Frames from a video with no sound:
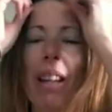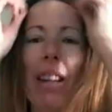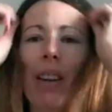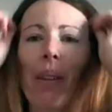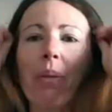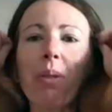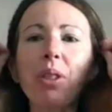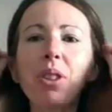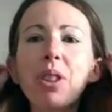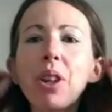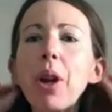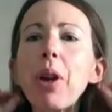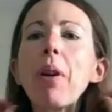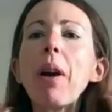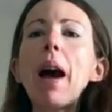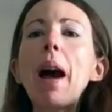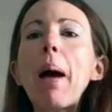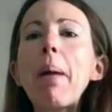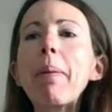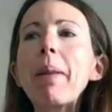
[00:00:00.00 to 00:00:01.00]
I'm so
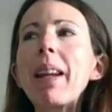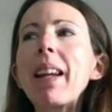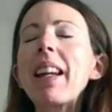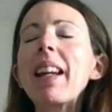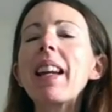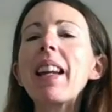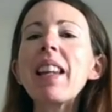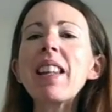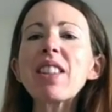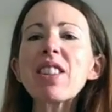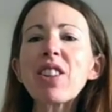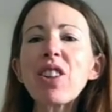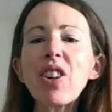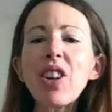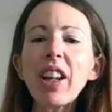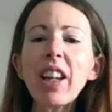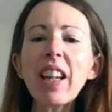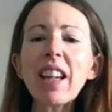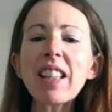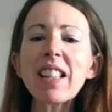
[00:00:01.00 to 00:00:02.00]
happy. It's
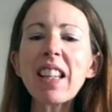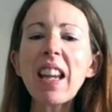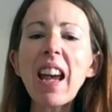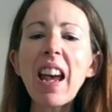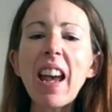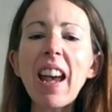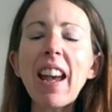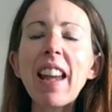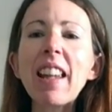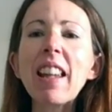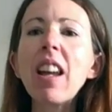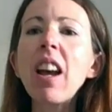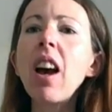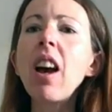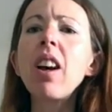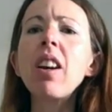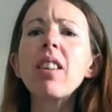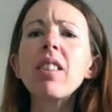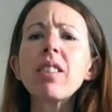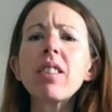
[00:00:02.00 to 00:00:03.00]
cooking day.
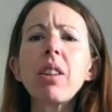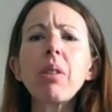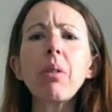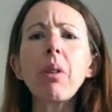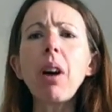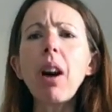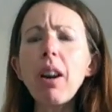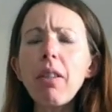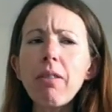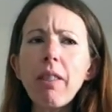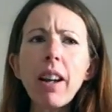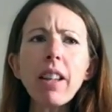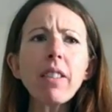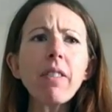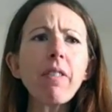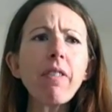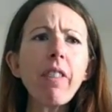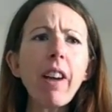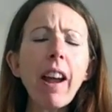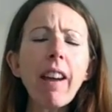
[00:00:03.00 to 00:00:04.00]
So I read a
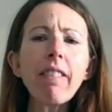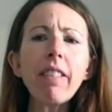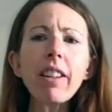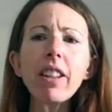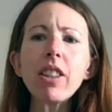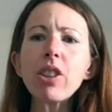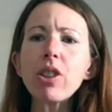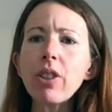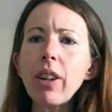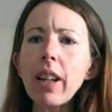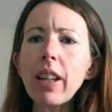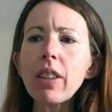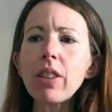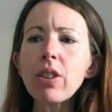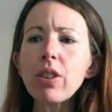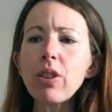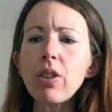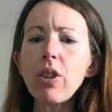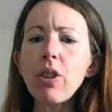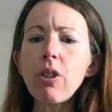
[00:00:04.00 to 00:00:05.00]
very strange
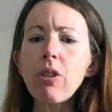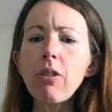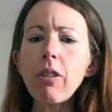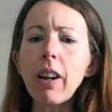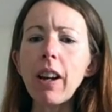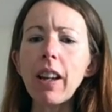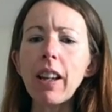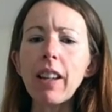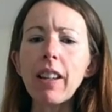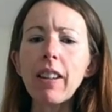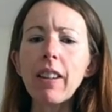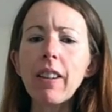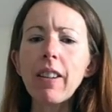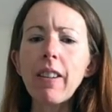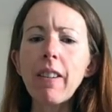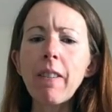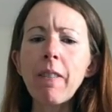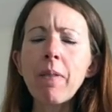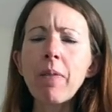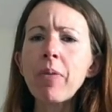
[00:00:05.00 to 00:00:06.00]
story.
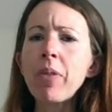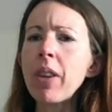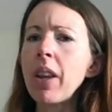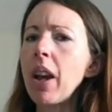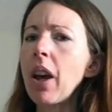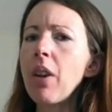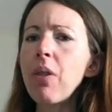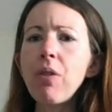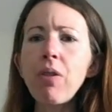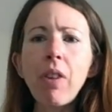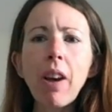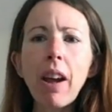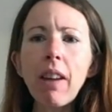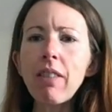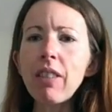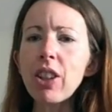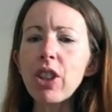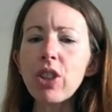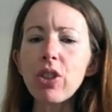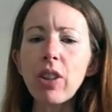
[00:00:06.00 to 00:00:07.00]
A
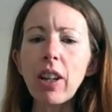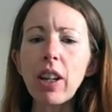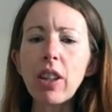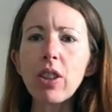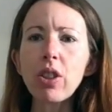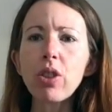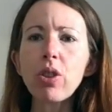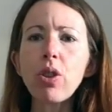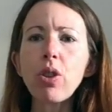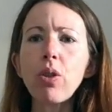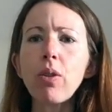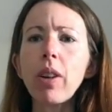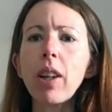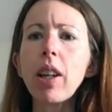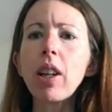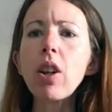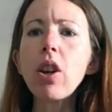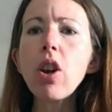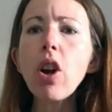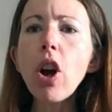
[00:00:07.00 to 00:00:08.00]
very strange story.
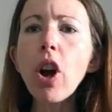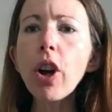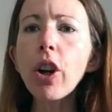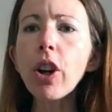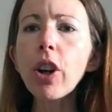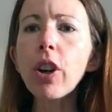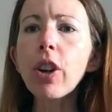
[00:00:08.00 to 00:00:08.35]
Look.